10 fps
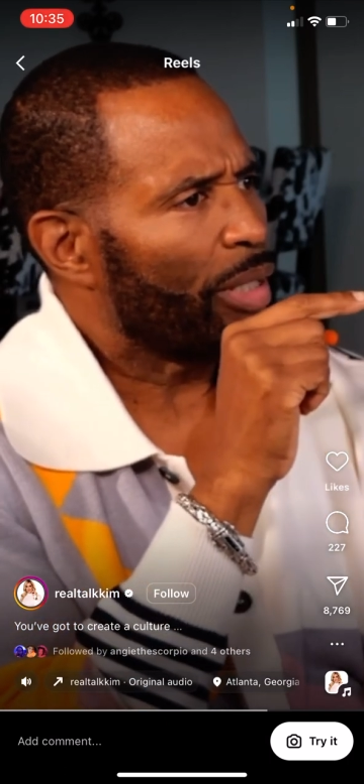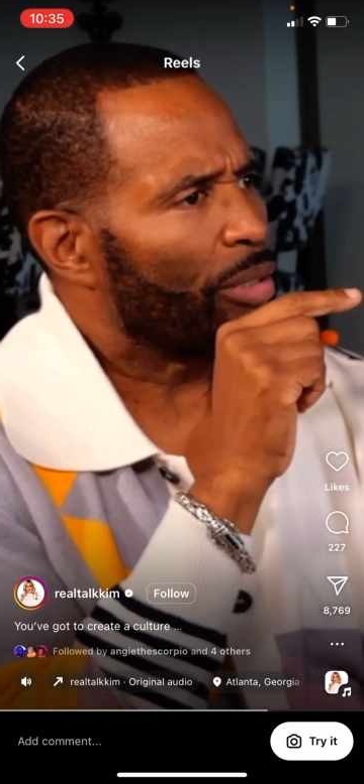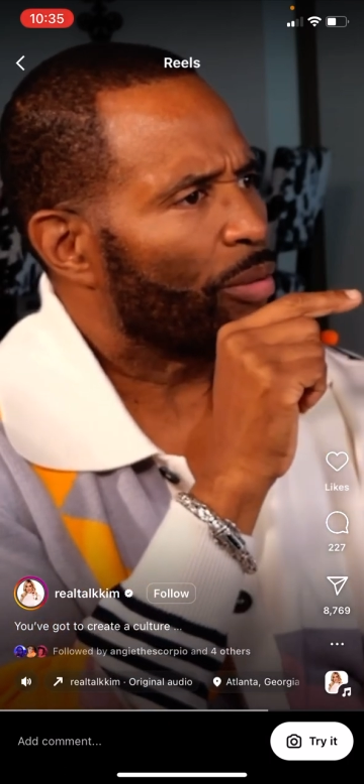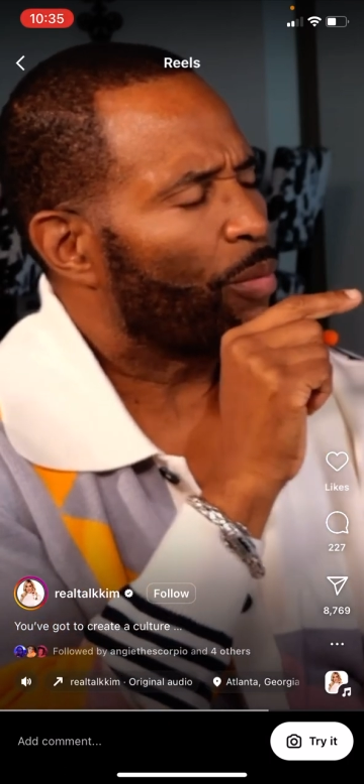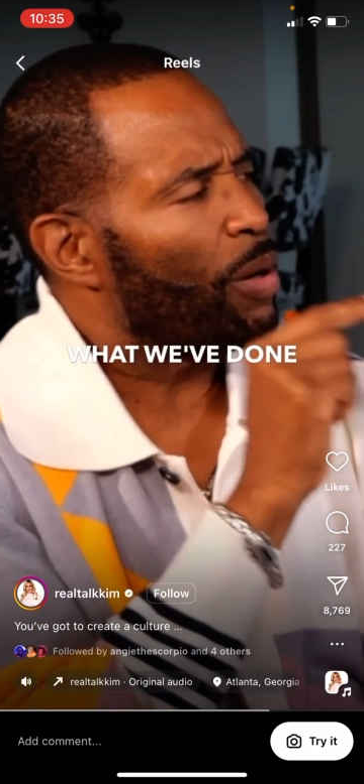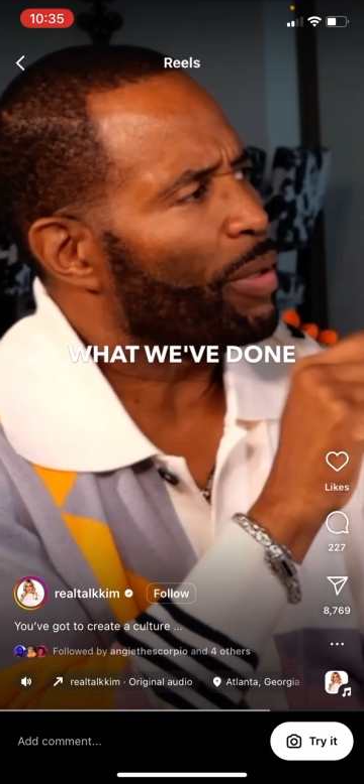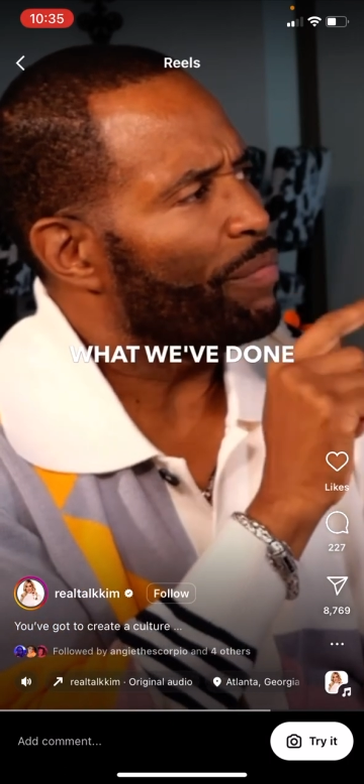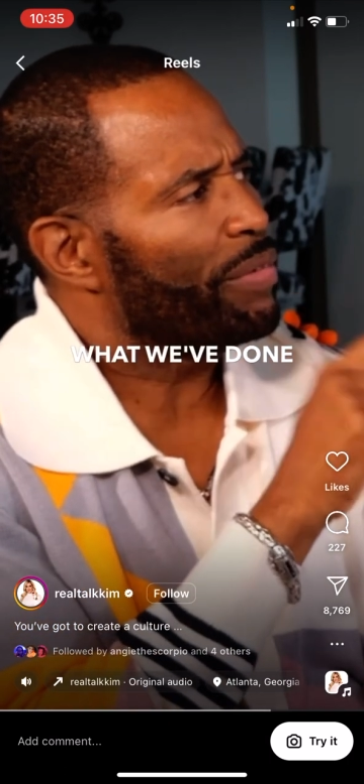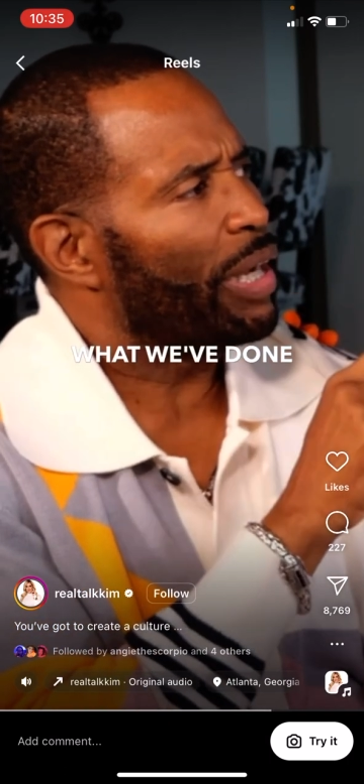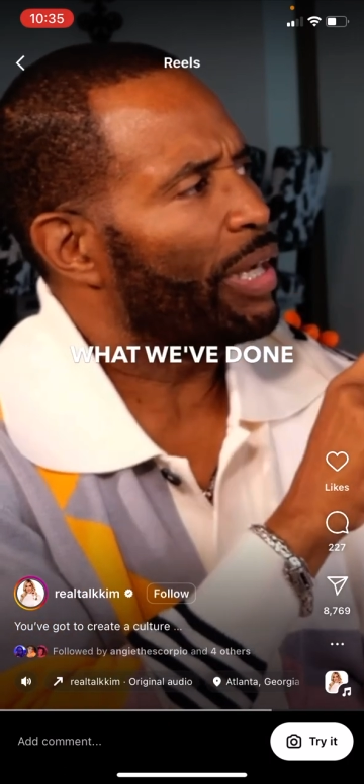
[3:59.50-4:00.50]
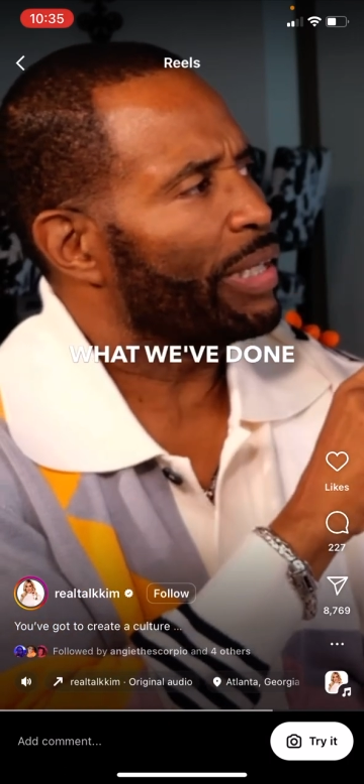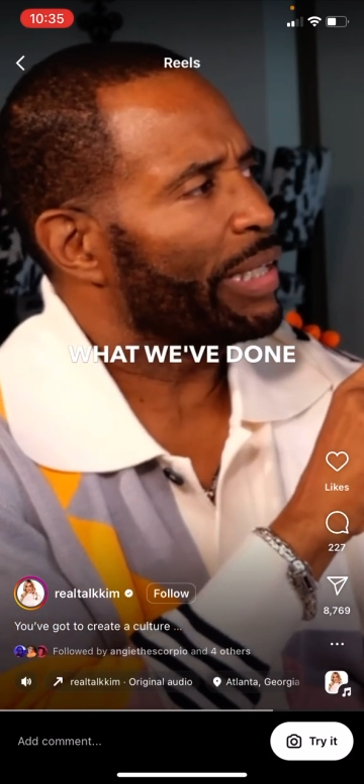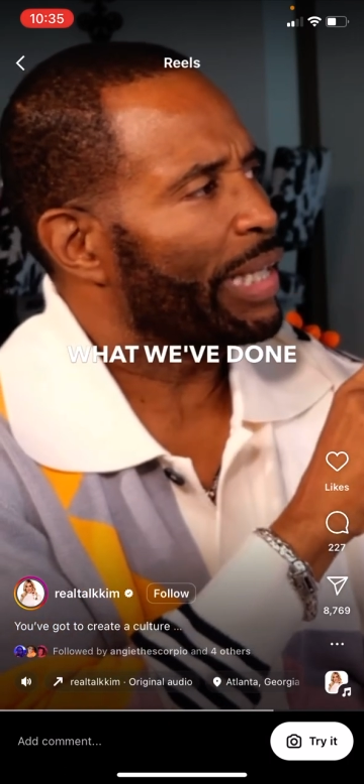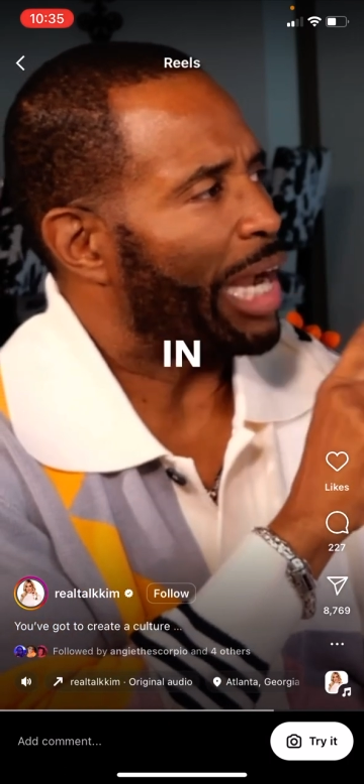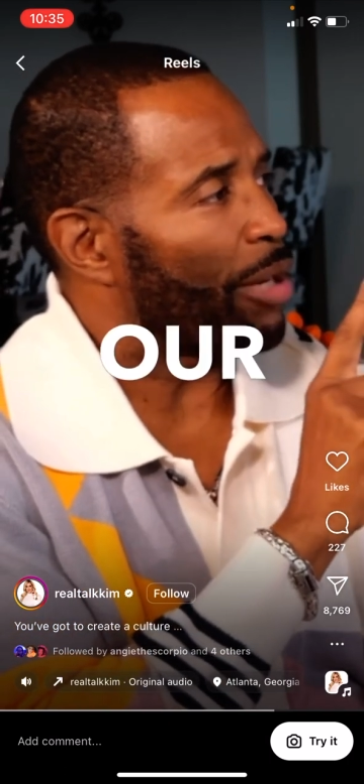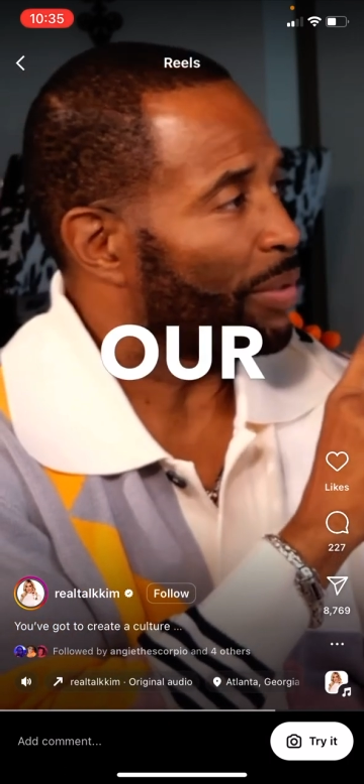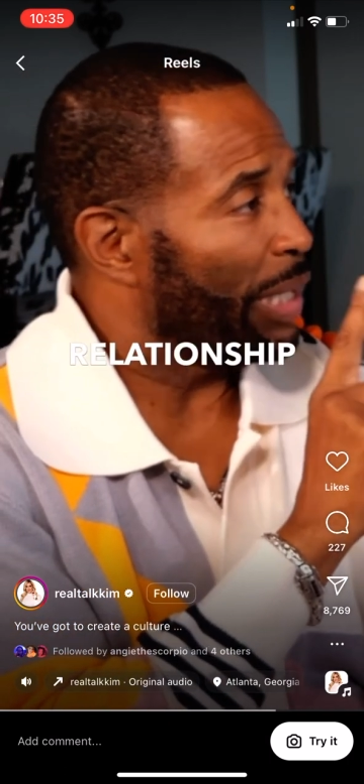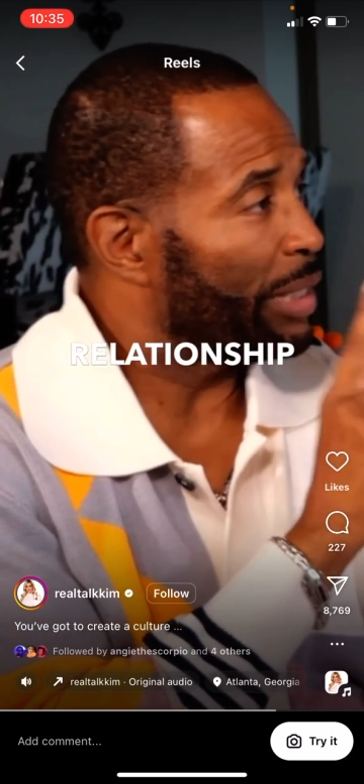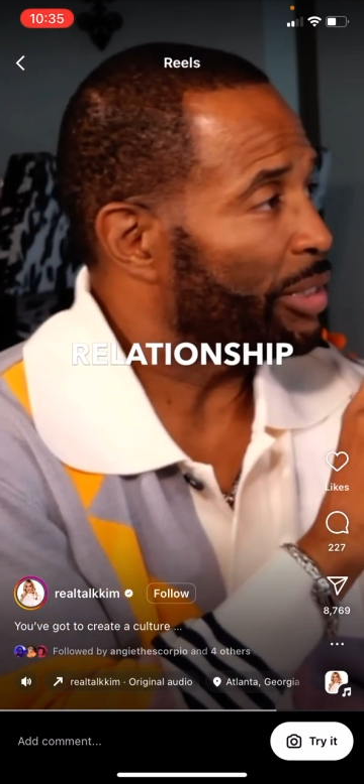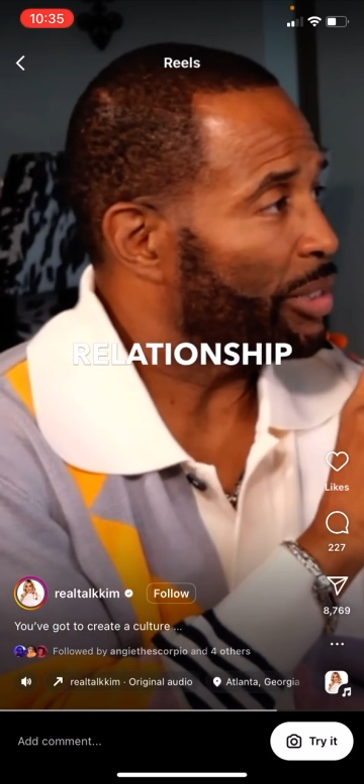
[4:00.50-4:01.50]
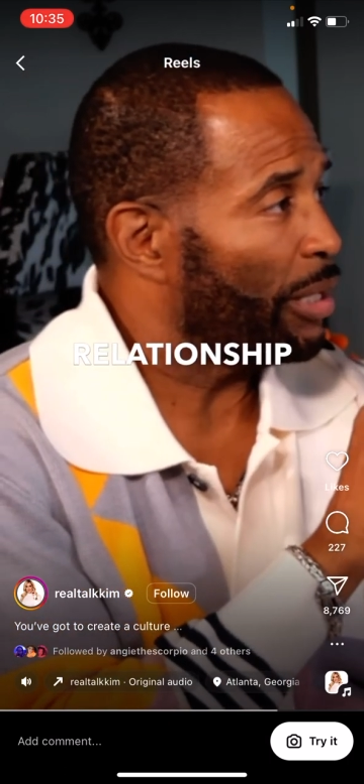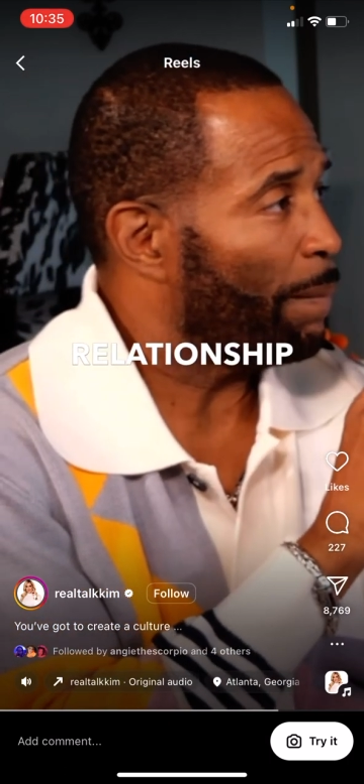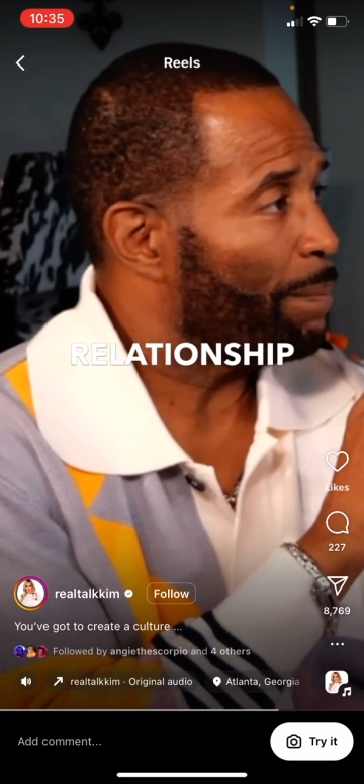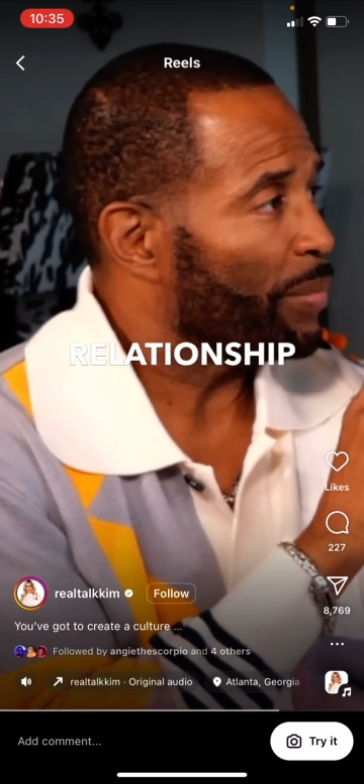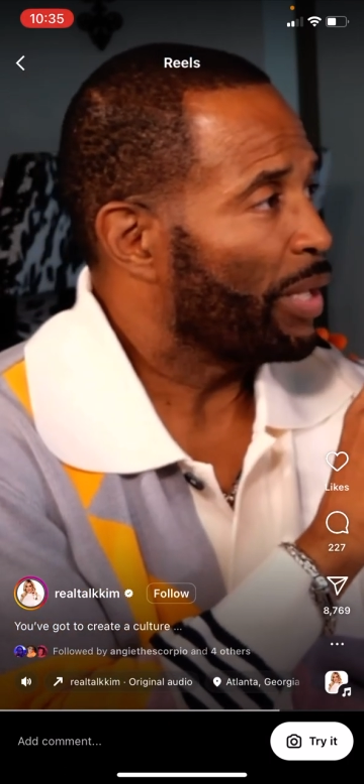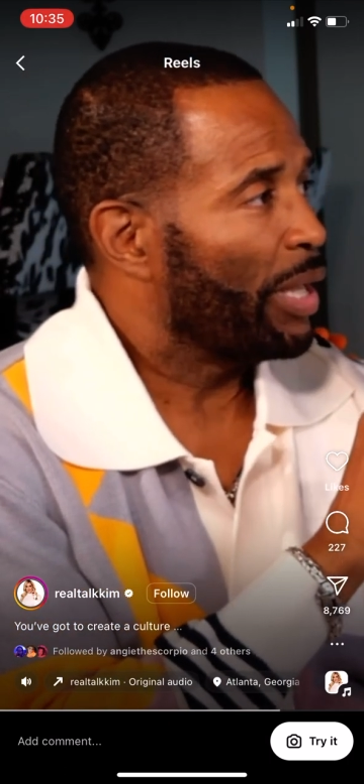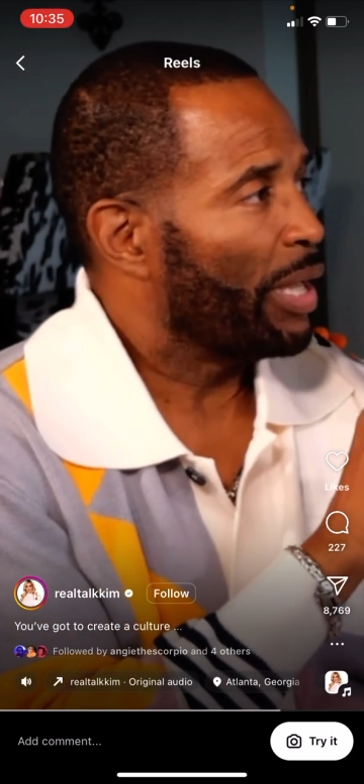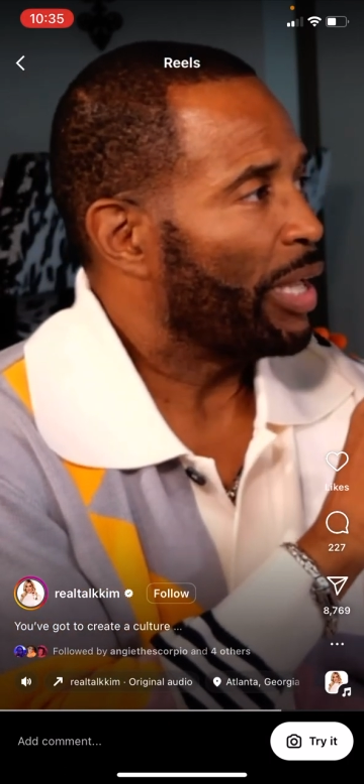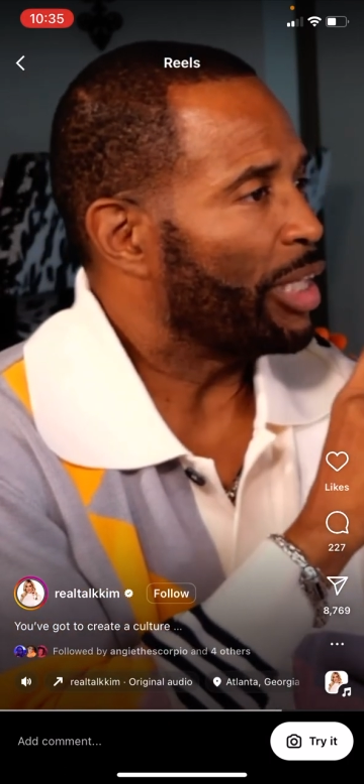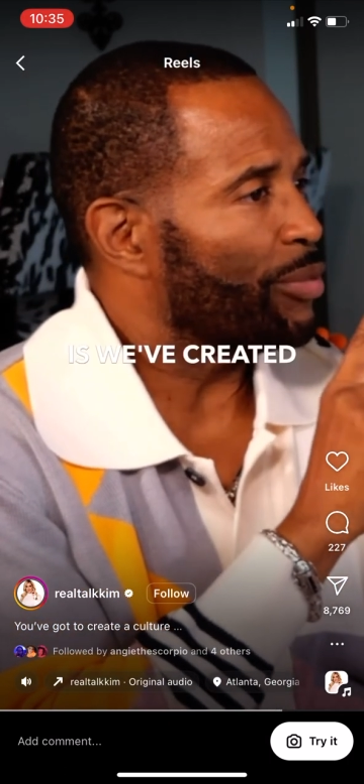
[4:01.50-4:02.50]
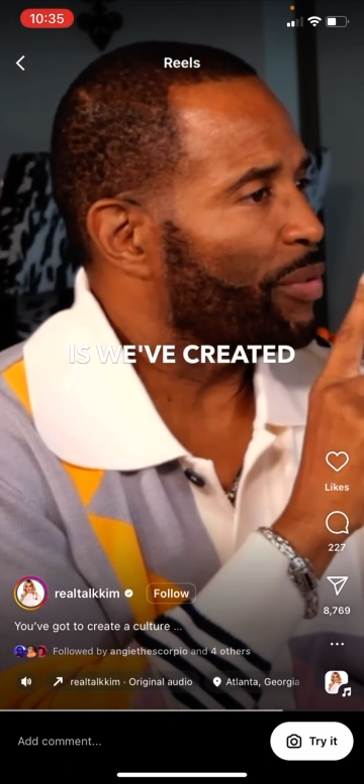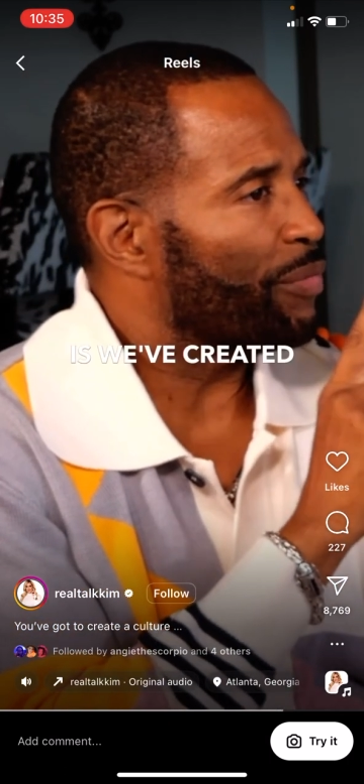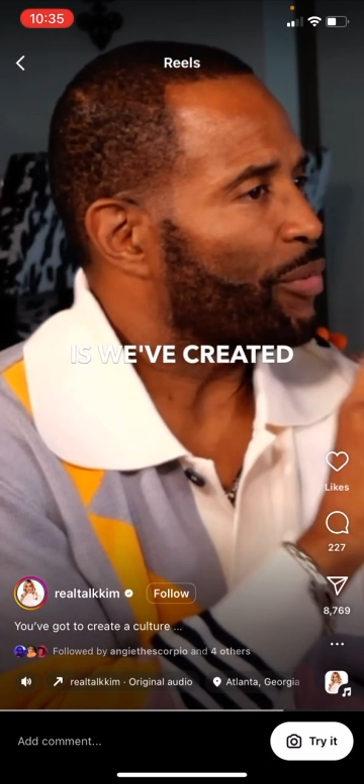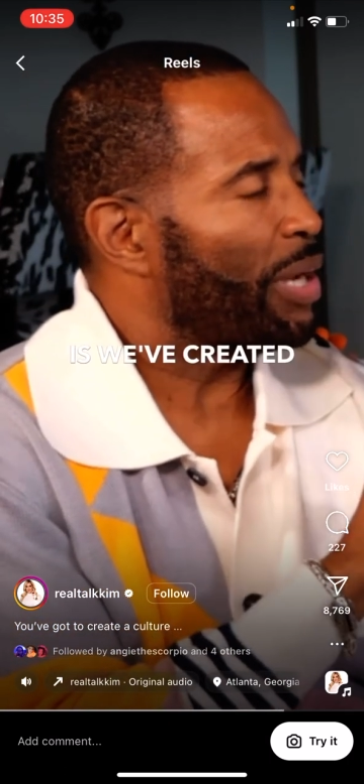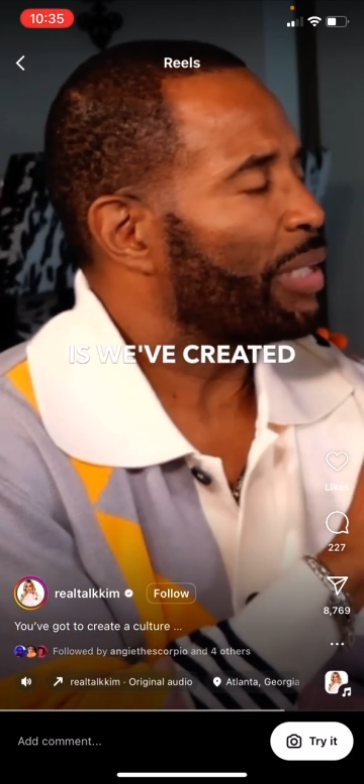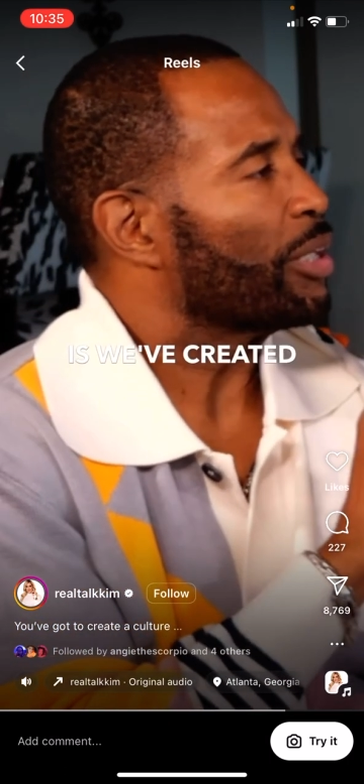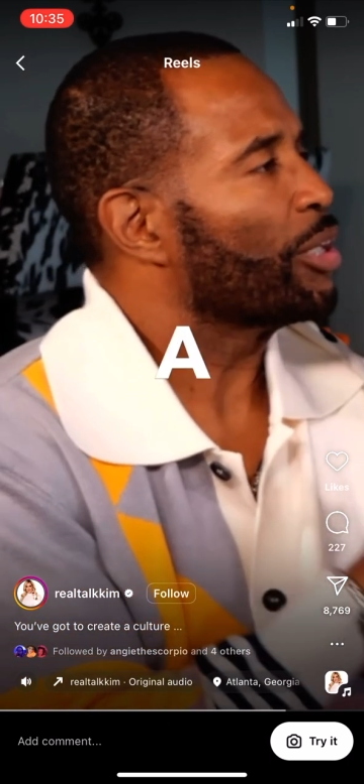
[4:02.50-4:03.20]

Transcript: what we've done in our relationship is we've created a